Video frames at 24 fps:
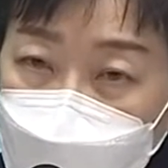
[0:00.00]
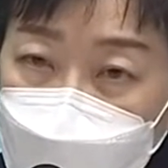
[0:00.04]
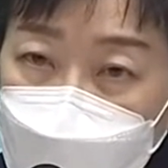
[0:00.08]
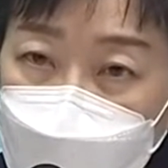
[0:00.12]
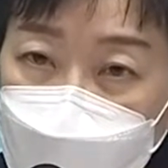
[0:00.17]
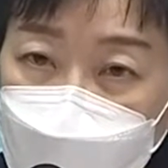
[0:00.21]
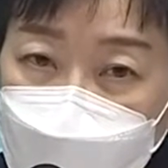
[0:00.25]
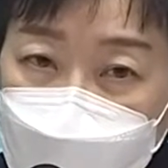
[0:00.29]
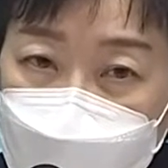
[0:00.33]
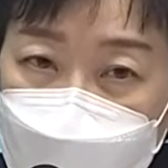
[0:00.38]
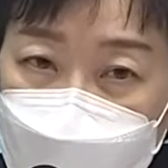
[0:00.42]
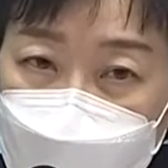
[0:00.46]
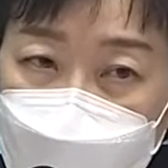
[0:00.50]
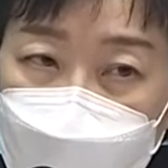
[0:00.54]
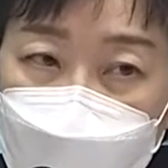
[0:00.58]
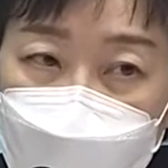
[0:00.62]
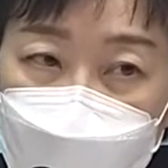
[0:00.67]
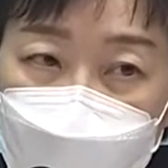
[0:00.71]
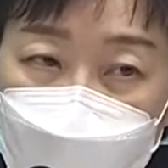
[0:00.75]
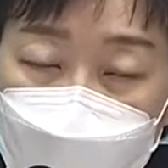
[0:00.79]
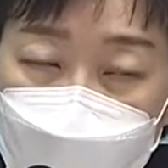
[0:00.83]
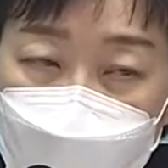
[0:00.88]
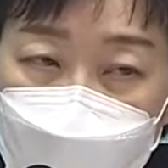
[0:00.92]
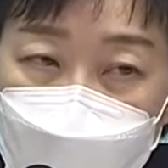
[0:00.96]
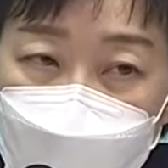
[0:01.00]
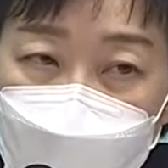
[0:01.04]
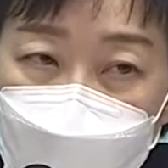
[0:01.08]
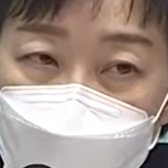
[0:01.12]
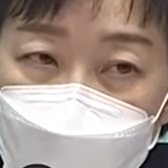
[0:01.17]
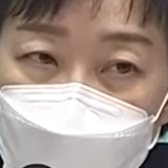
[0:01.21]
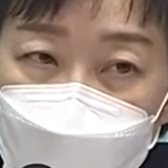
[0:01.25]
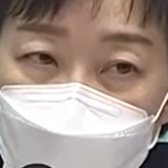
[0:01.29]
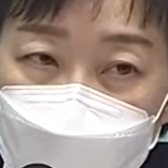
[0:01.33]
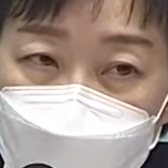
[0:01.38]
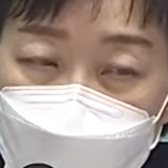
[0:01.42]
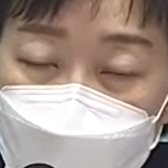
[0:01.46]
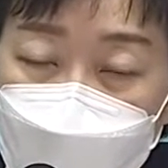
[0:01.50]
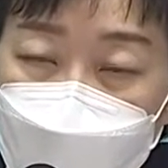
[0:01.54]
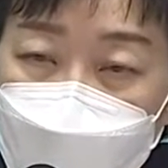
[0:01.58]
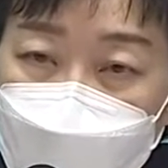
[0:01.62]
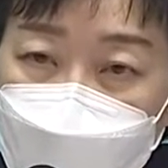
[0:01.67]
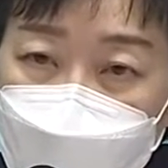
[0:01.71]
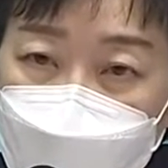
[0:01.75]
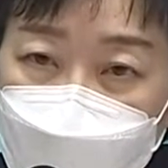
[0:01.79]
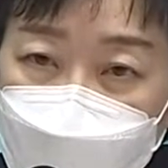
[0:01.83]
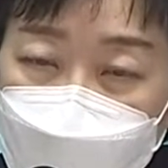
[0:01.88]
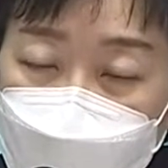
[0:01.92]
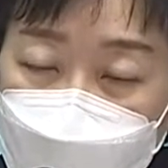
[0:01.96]
and see whether there are any
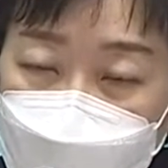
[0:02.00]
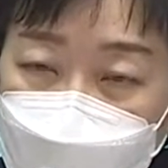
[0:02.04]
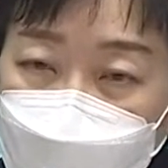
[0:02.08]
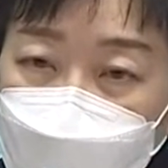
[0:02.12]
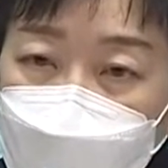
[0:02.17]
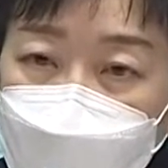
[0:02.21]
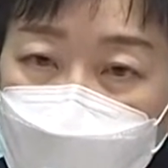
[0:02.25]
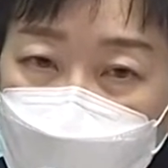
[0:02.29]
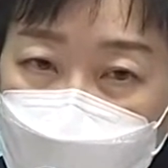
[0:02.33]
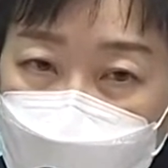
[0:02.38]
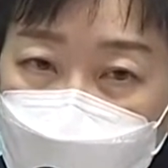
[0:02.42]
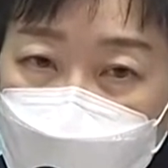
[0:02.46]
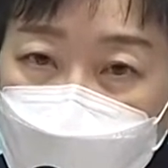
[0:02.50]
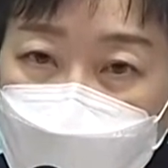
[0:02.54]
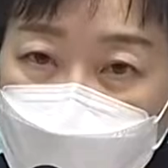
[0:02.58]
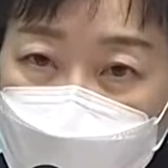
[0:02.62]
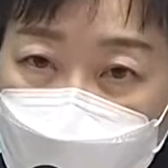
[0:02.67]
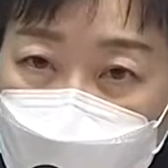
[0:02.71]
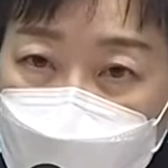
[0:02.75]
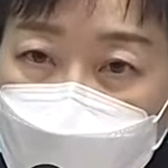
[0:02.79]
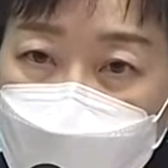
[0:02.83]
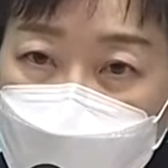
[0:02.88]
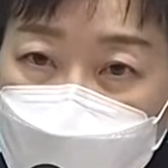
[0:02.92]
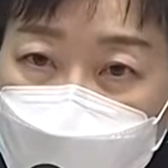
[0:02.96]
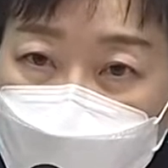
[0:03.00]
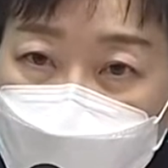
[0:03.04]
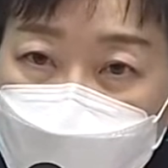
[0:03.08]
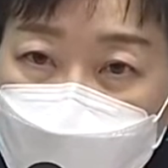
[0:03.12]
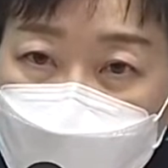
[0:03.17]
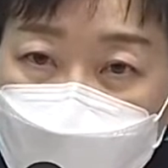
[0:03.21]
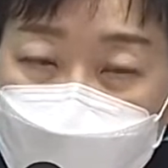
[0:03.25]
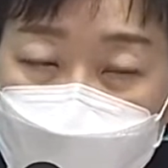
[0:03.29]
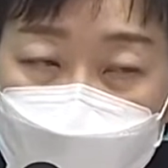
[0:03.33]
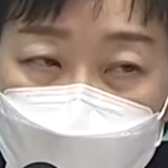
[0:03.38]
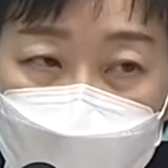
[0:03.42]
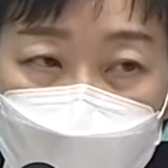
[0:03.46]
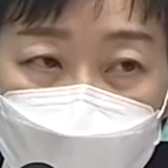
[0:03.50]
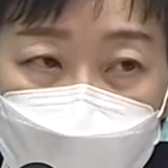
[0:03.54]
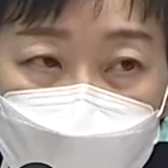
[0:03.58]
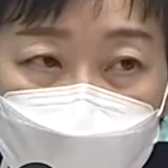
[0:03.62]
need for more hotels.